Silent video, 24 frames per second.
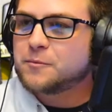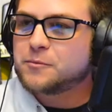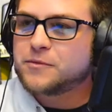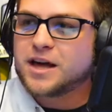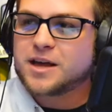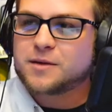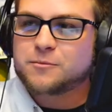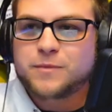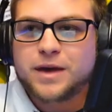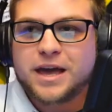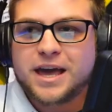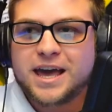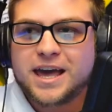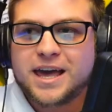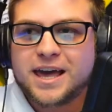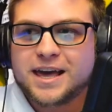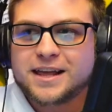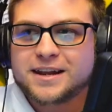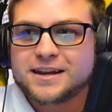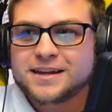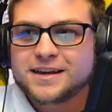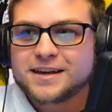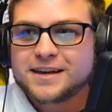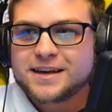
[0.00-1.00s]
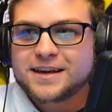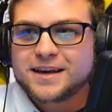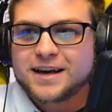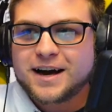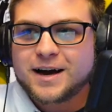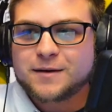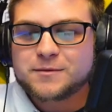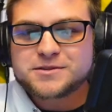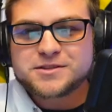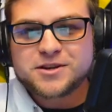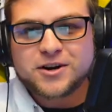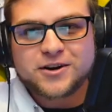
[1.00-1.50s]
like, man,
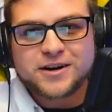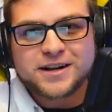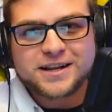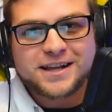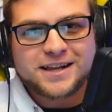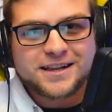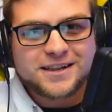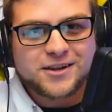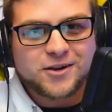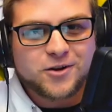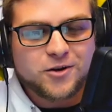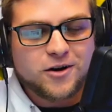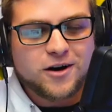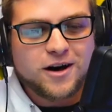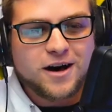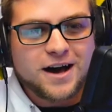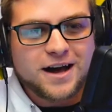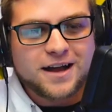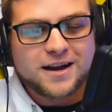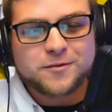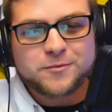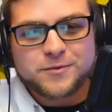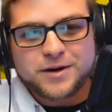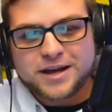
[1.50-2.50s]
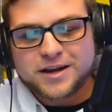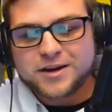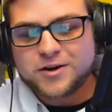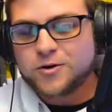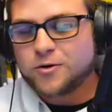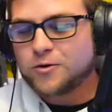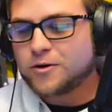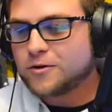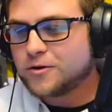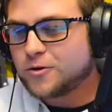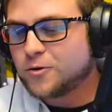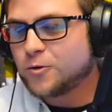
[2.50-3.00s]
I'm starting to get a little hot in my
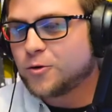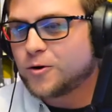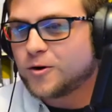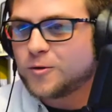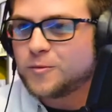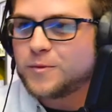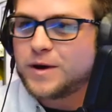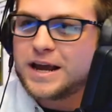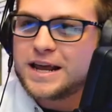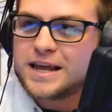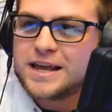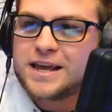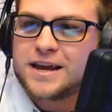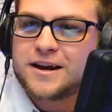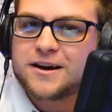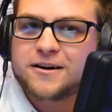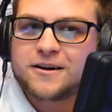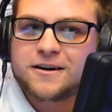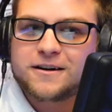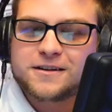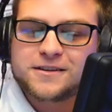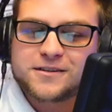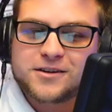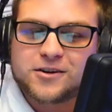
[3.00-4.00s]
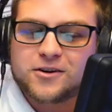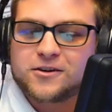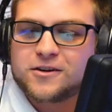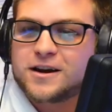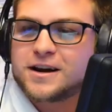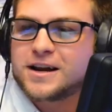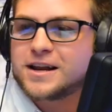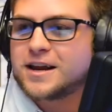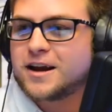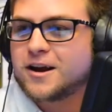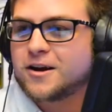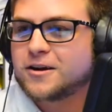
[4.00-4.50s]
cor- corner of my ear. Turn on
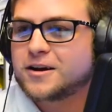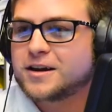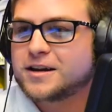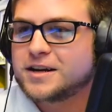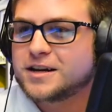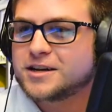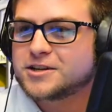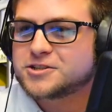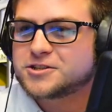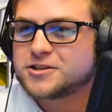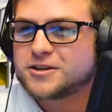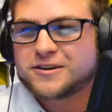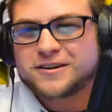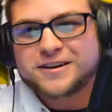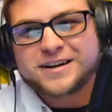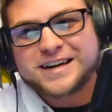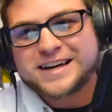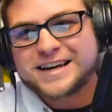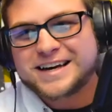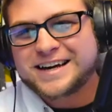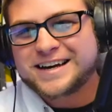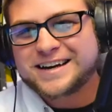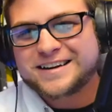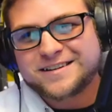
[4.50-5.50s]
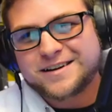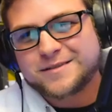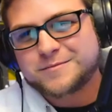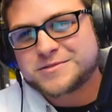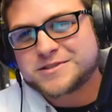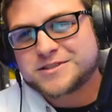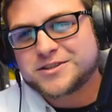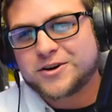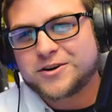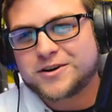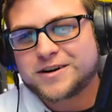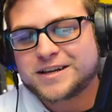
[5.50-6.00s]
the air conditioner. Uh, I'm
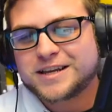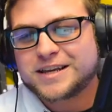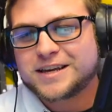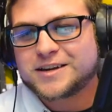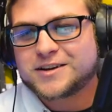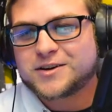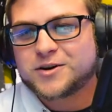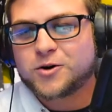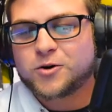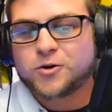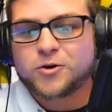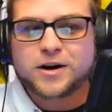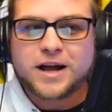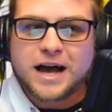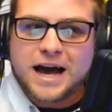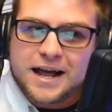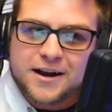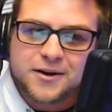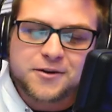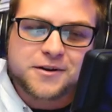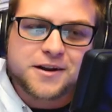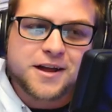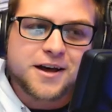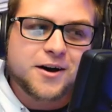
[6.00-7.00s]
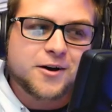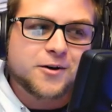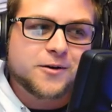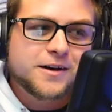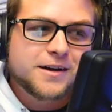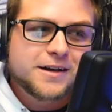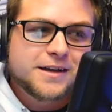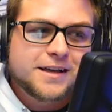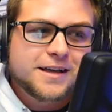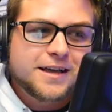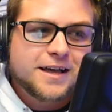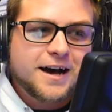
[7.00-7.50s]
starting to get cold. I don't know.
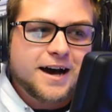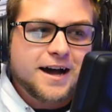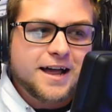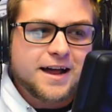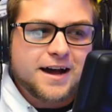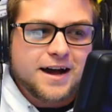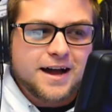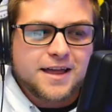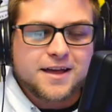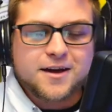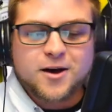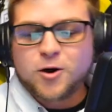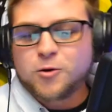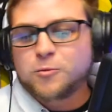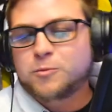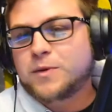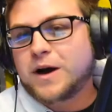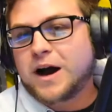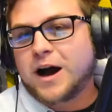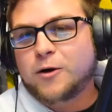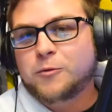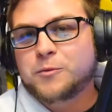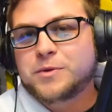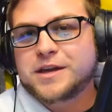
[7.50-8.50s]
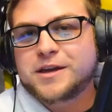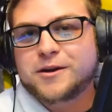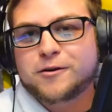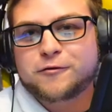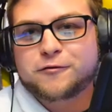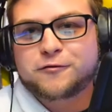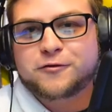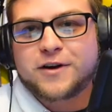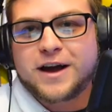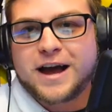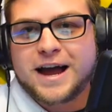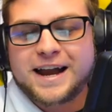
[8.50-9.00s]
I, I hope I'll be here
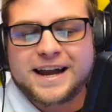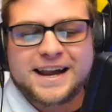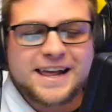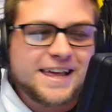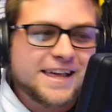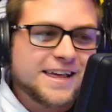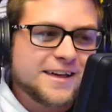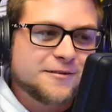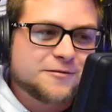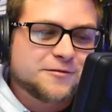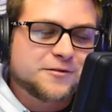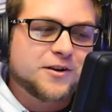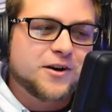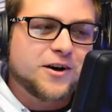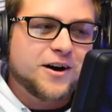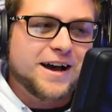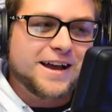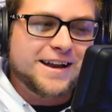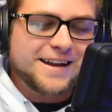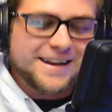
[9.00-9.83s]
Friday. If not,